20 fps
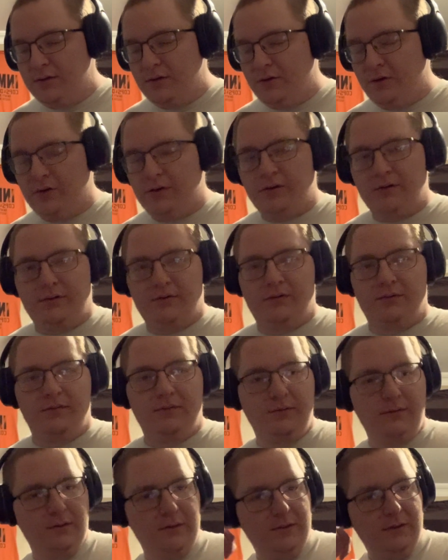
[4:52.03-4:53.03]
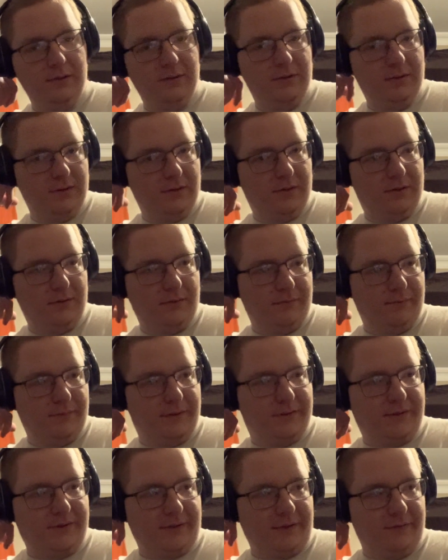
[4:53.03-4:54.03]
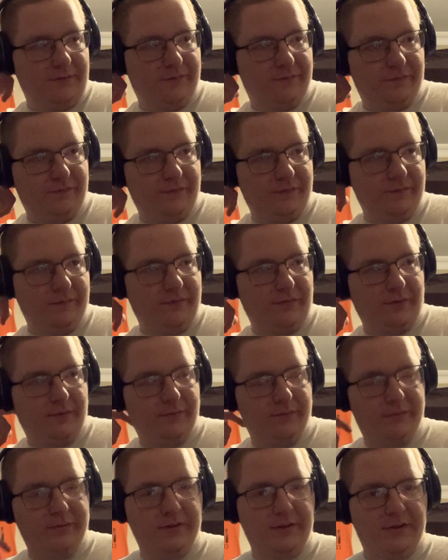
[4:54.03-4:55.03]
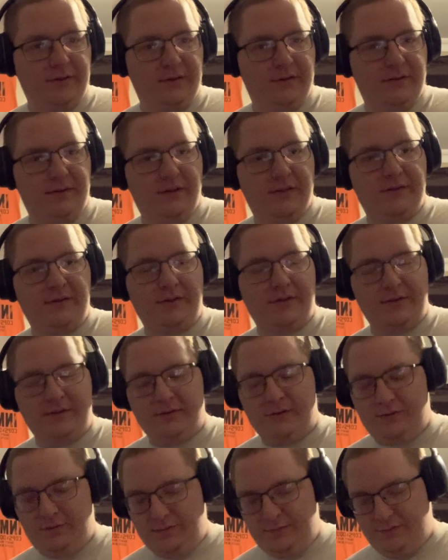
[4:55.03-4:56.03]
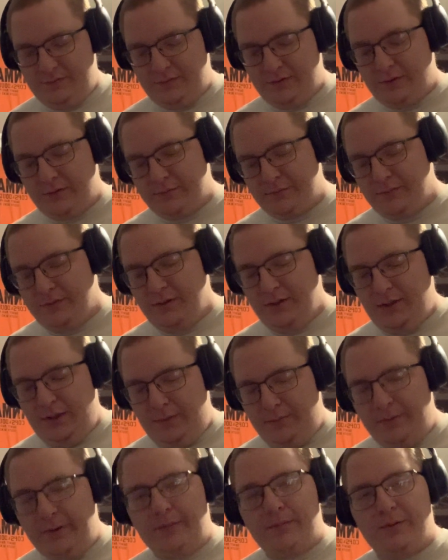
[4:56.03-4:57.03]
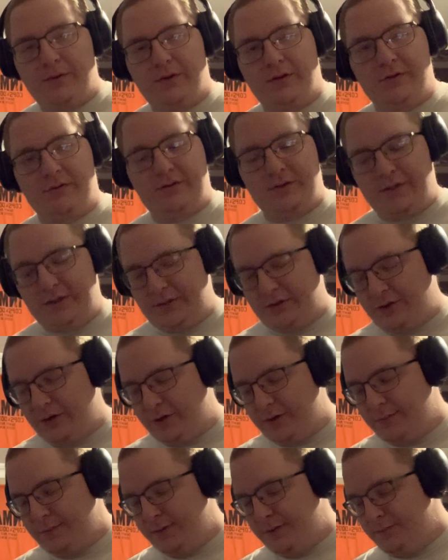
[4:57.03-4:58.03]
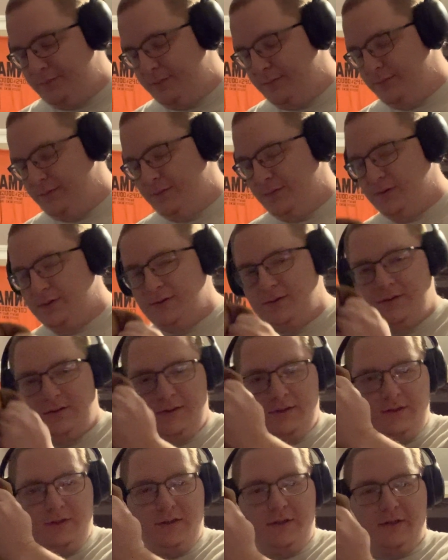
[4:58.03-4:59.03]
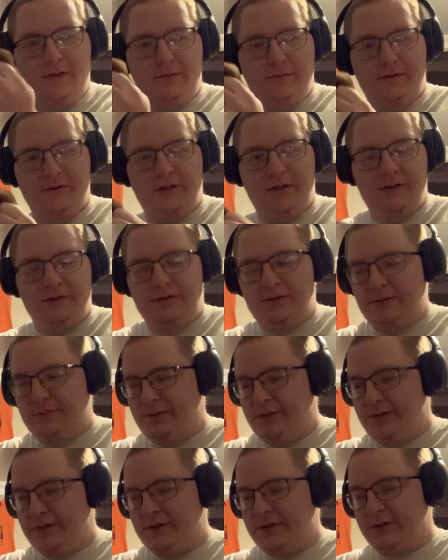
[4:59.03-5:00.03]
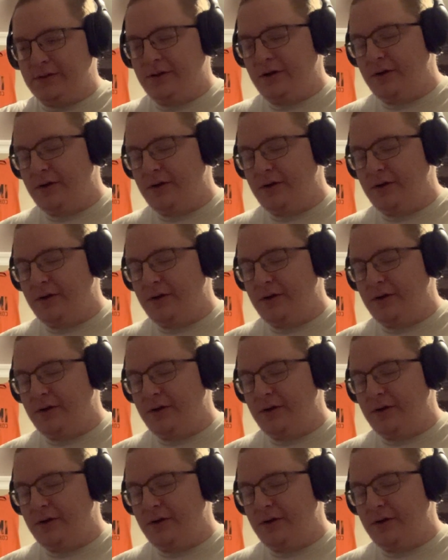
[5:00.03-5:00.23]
or be seen from distance from people that are trying to harm him. I would get something like a